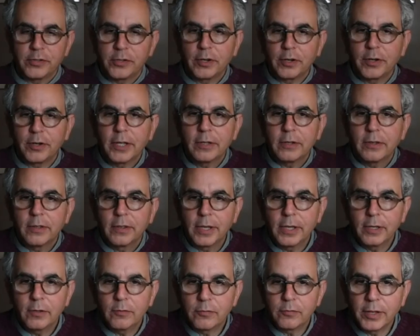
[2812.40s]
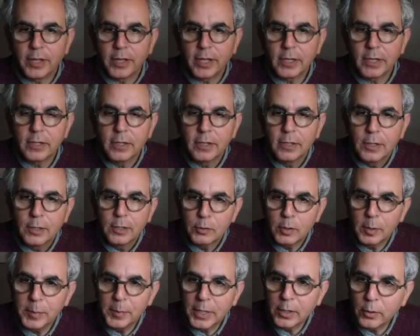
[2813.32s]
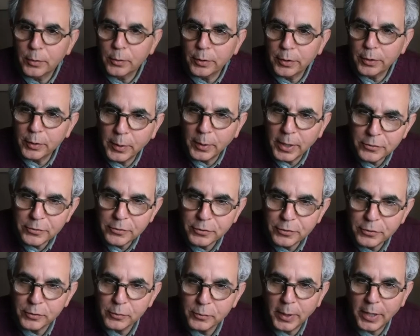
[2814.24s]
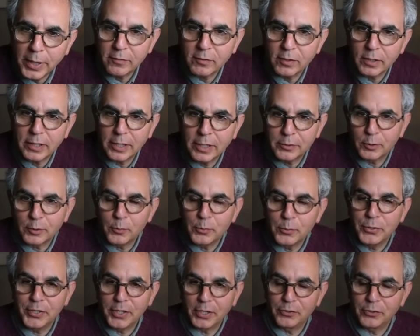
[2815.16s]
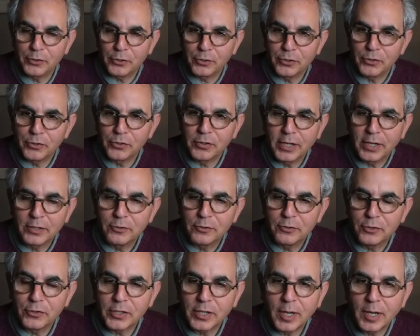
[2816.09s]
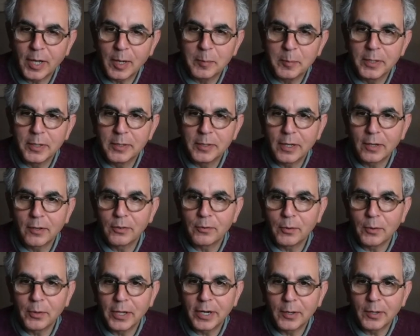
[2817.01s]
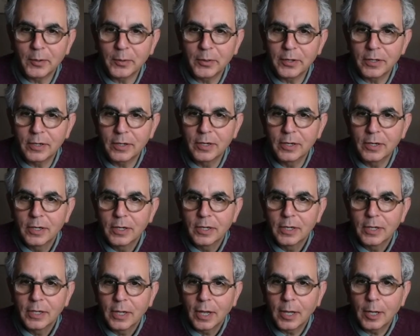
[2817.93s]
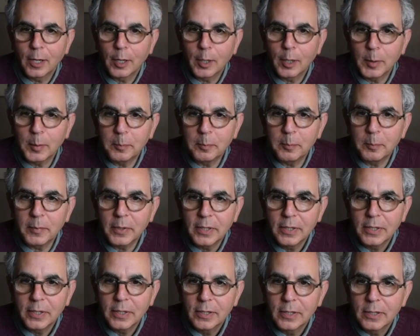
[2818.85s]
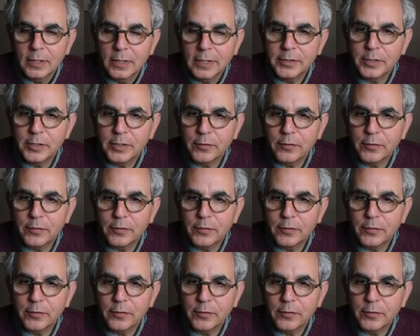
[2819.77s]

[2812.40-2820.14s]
All right. Thank you for that. So let me go to the questions. We have a let's go Sixers. That's just a comment. I'll throw that out there. Um, Let's see.